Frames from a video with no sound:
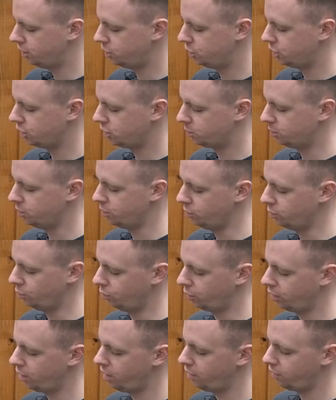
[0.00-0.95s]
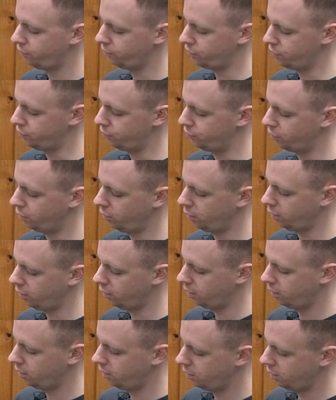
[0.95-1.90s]
adjustment or cuff, you've
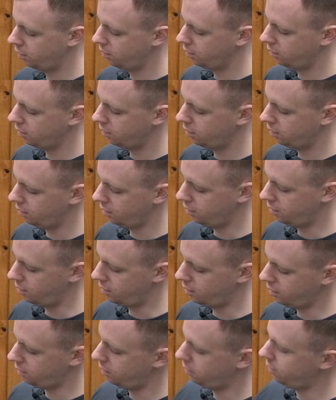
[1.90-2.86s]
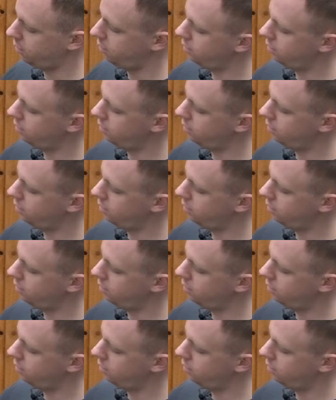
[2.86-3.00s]
got uh,